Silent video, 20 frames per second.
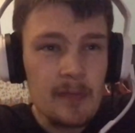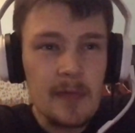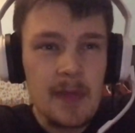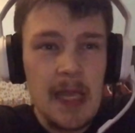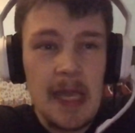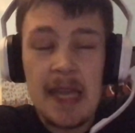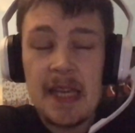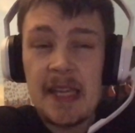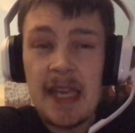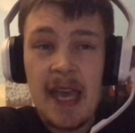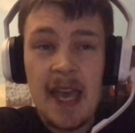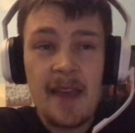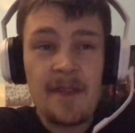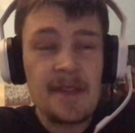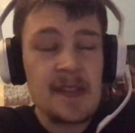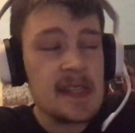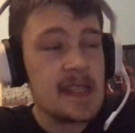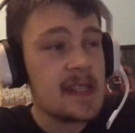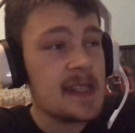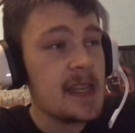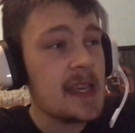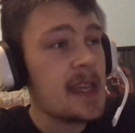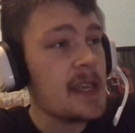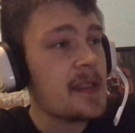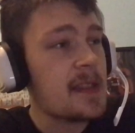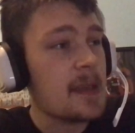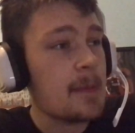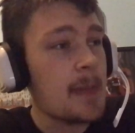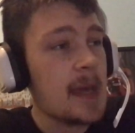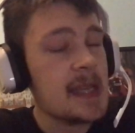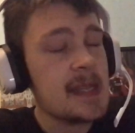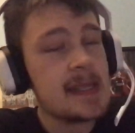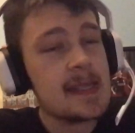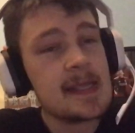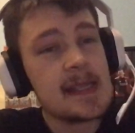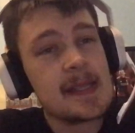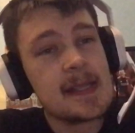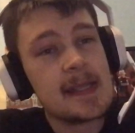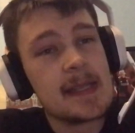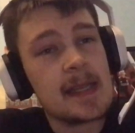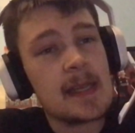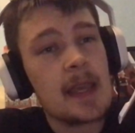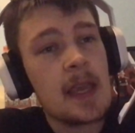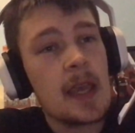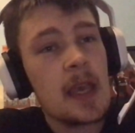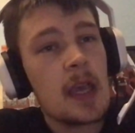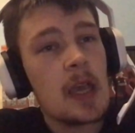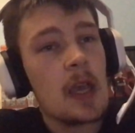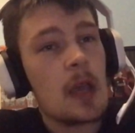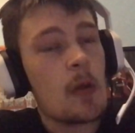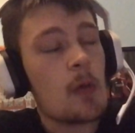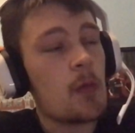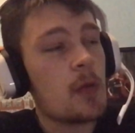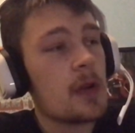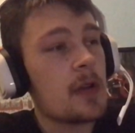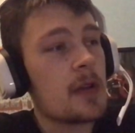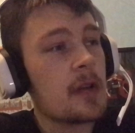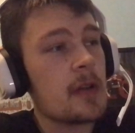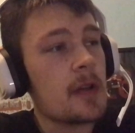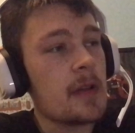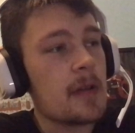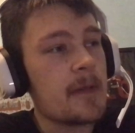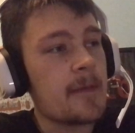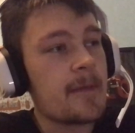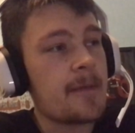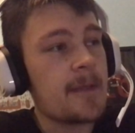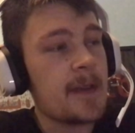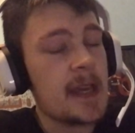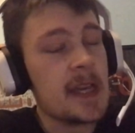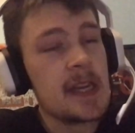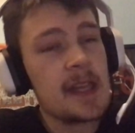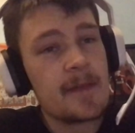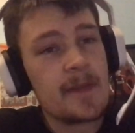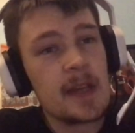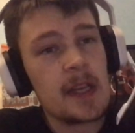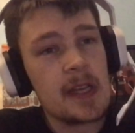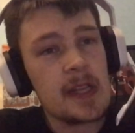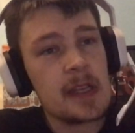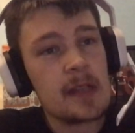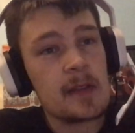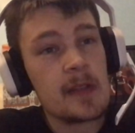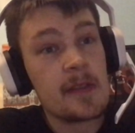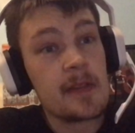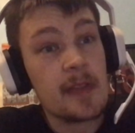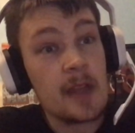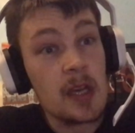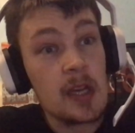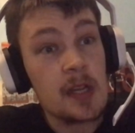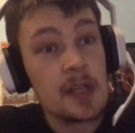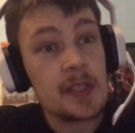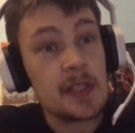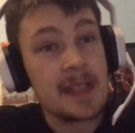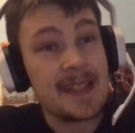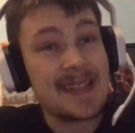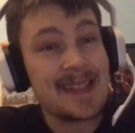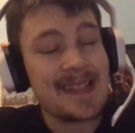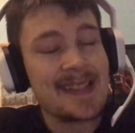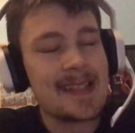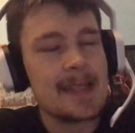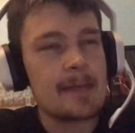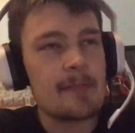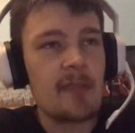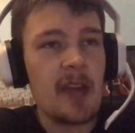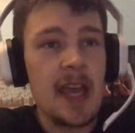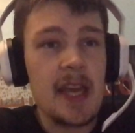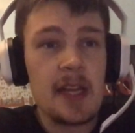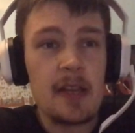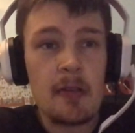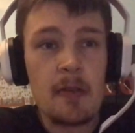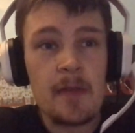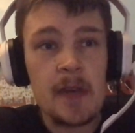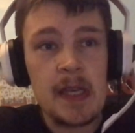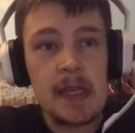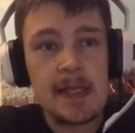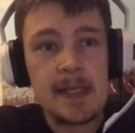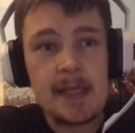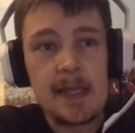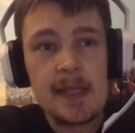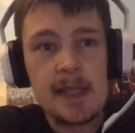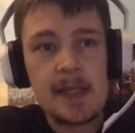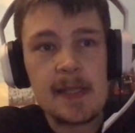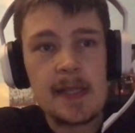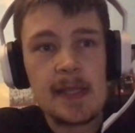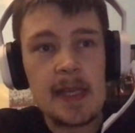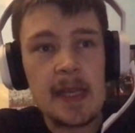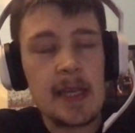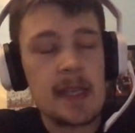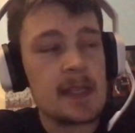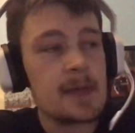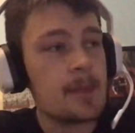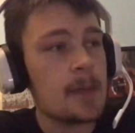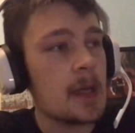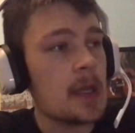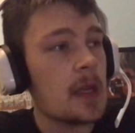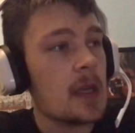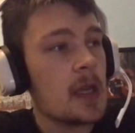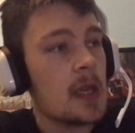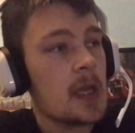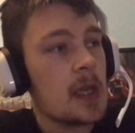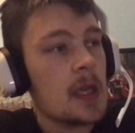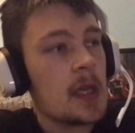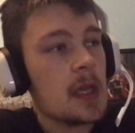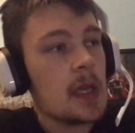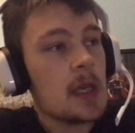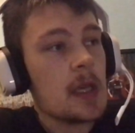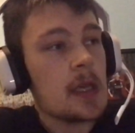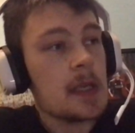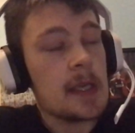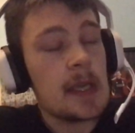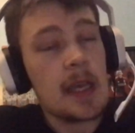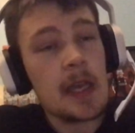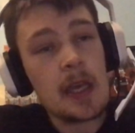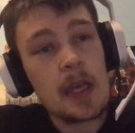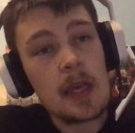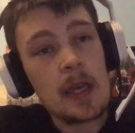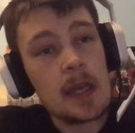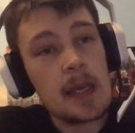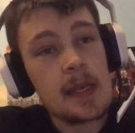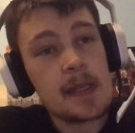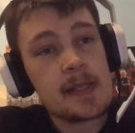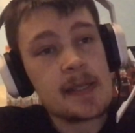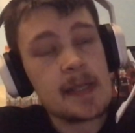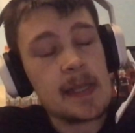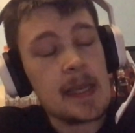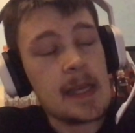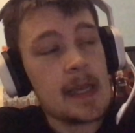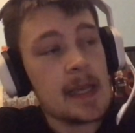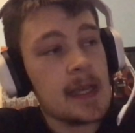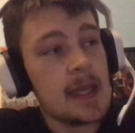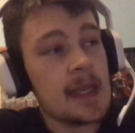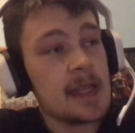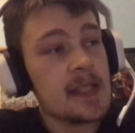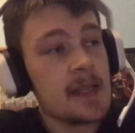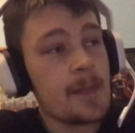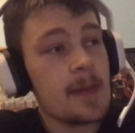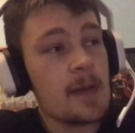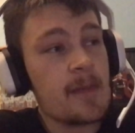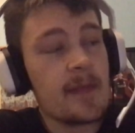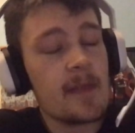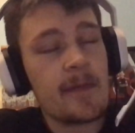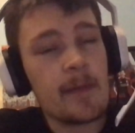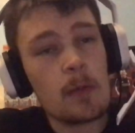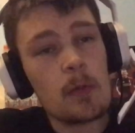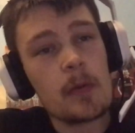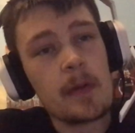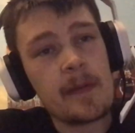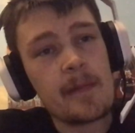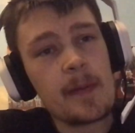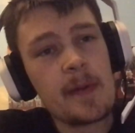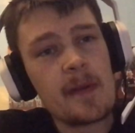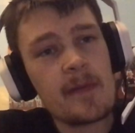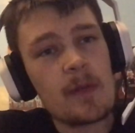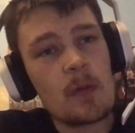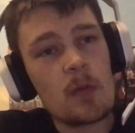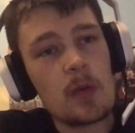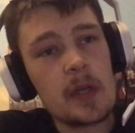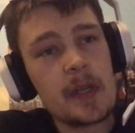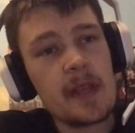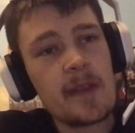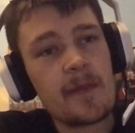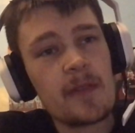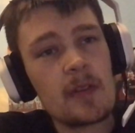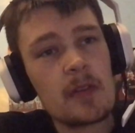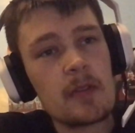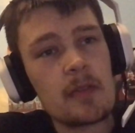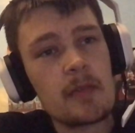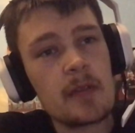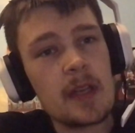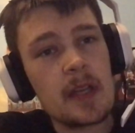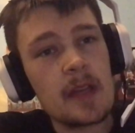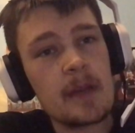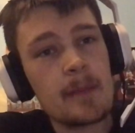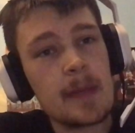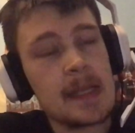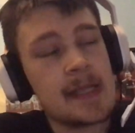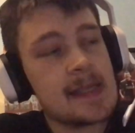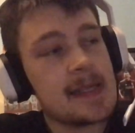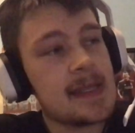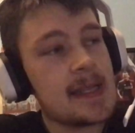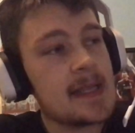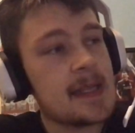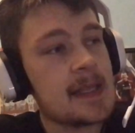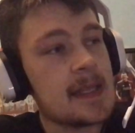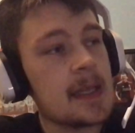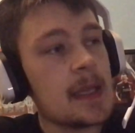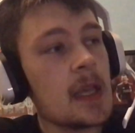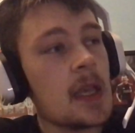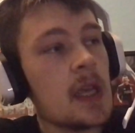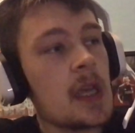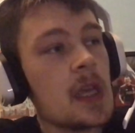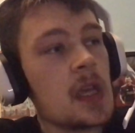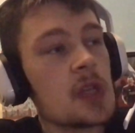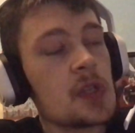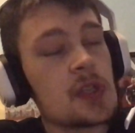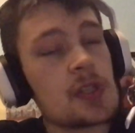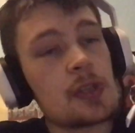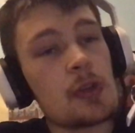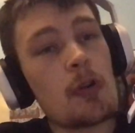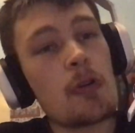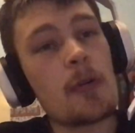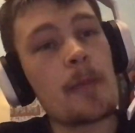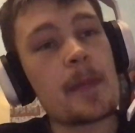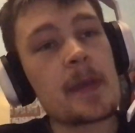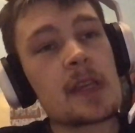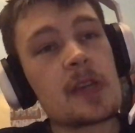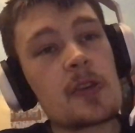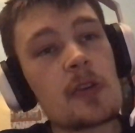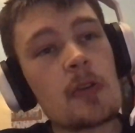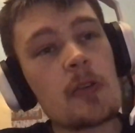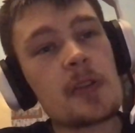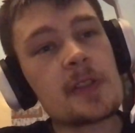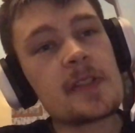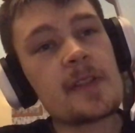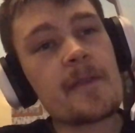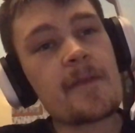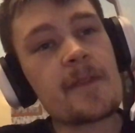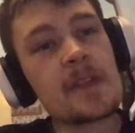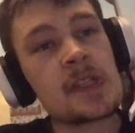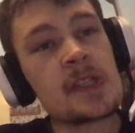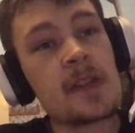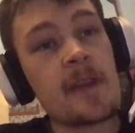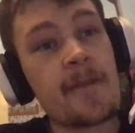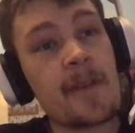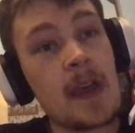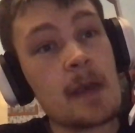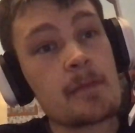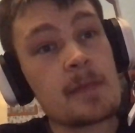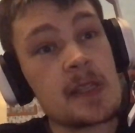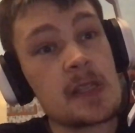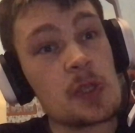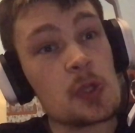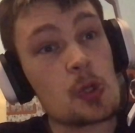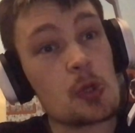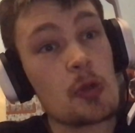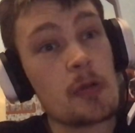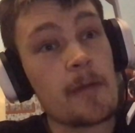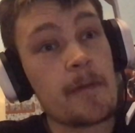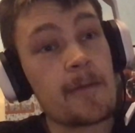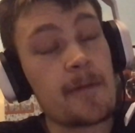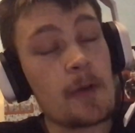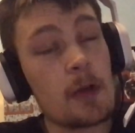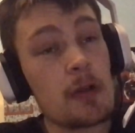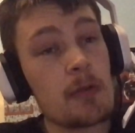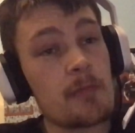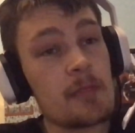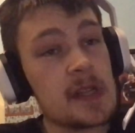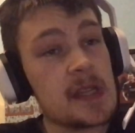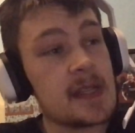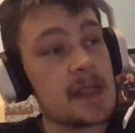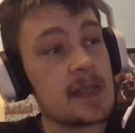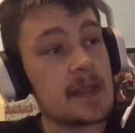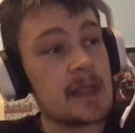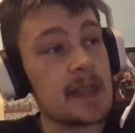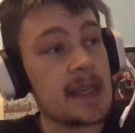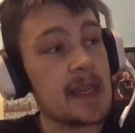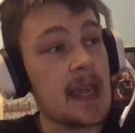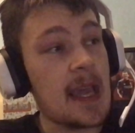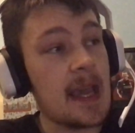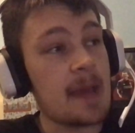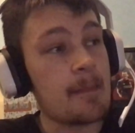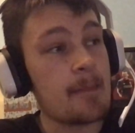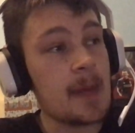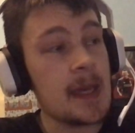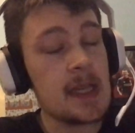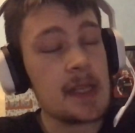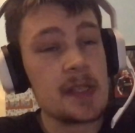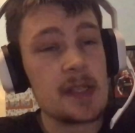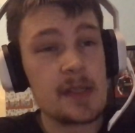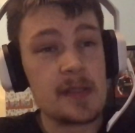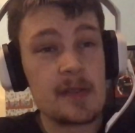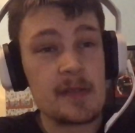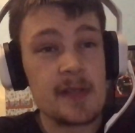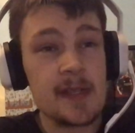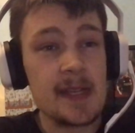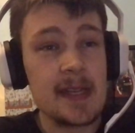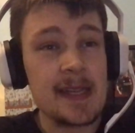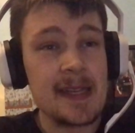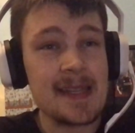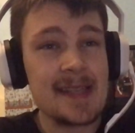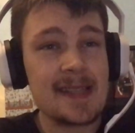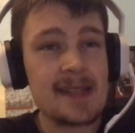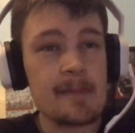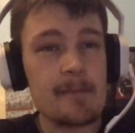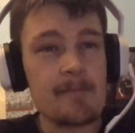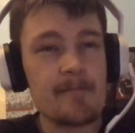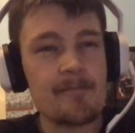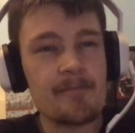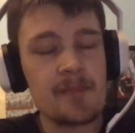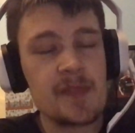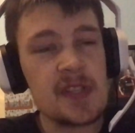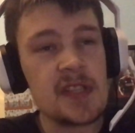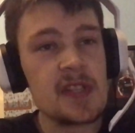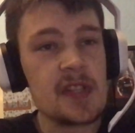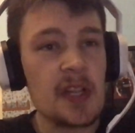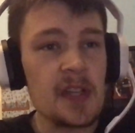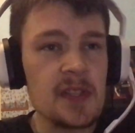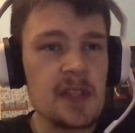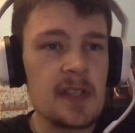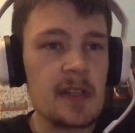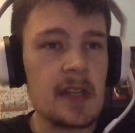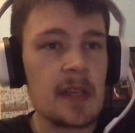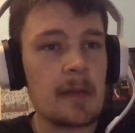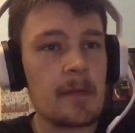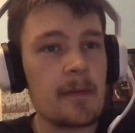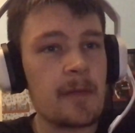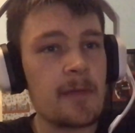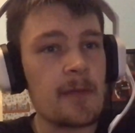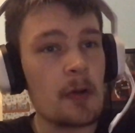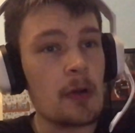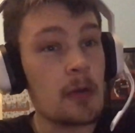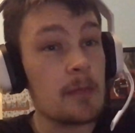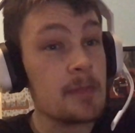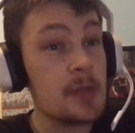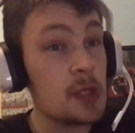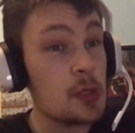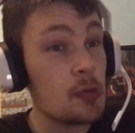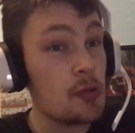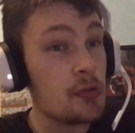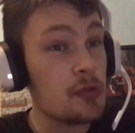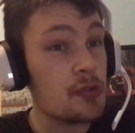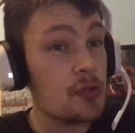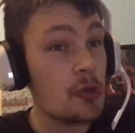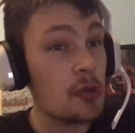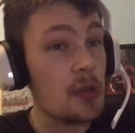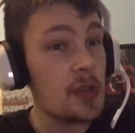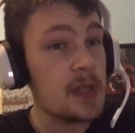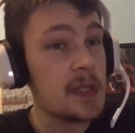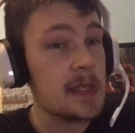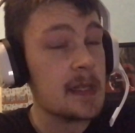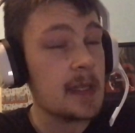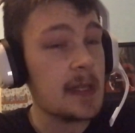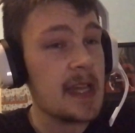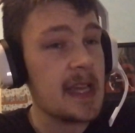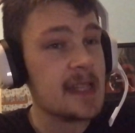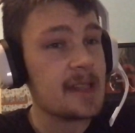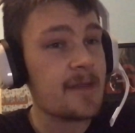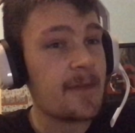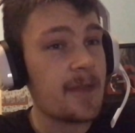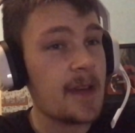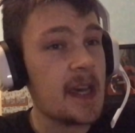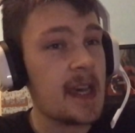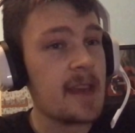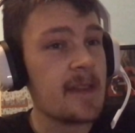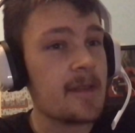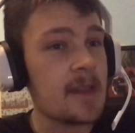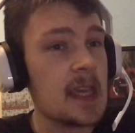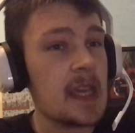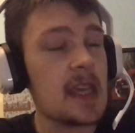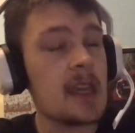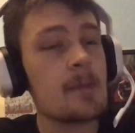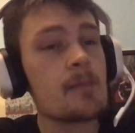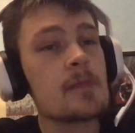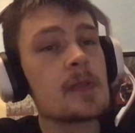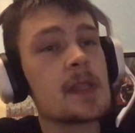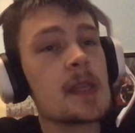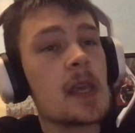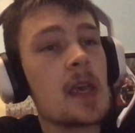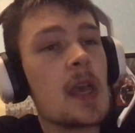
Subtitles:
And you have to say that Man City were very, very lethargic, just ran out of ideas in the end. But yeah, it's a bit of a worry for Man City. So because of Southampton's good form recently and Manchester City's stuttering form, two draws in the last five games,